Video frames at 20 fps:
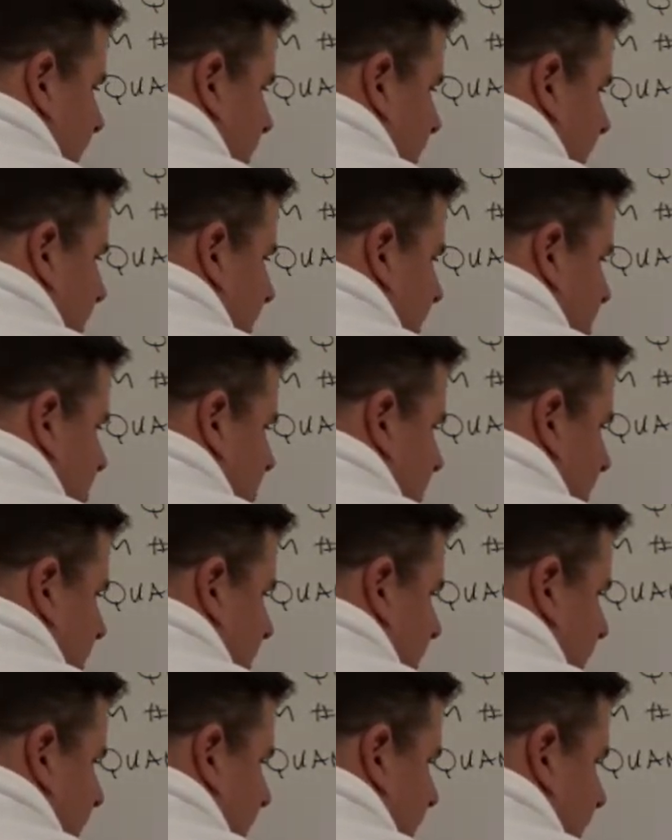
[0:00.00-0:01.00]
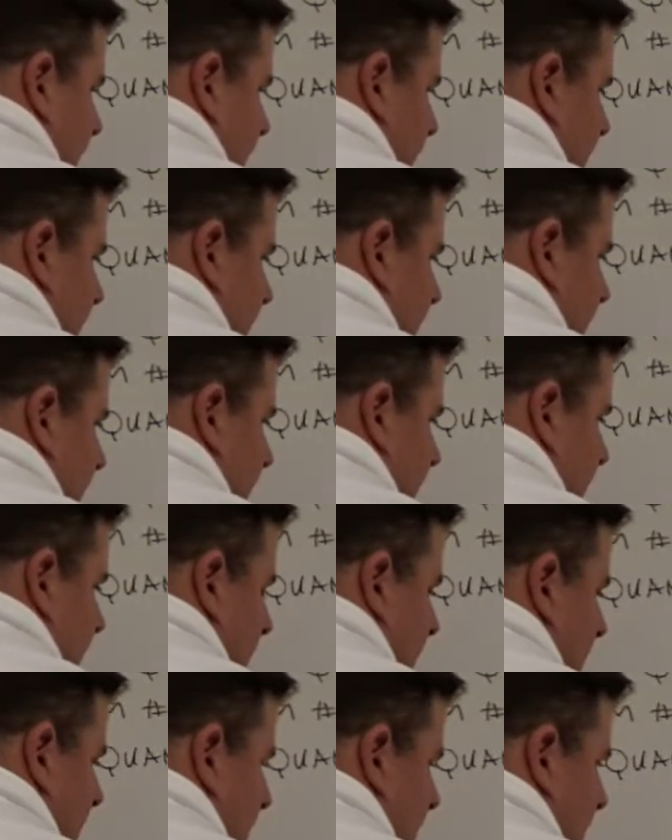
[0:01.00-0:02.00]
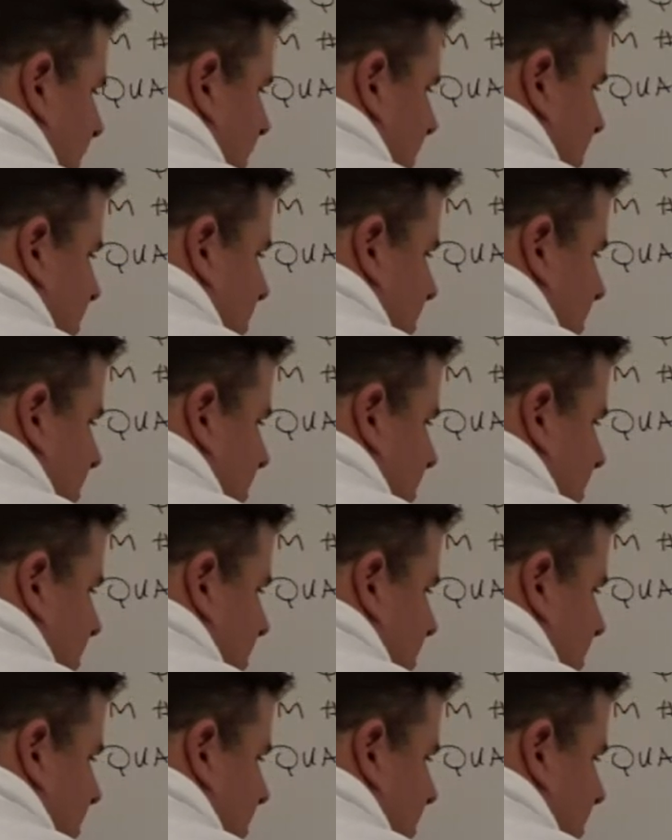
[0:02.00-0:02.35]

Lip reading: and a plus 1/2. The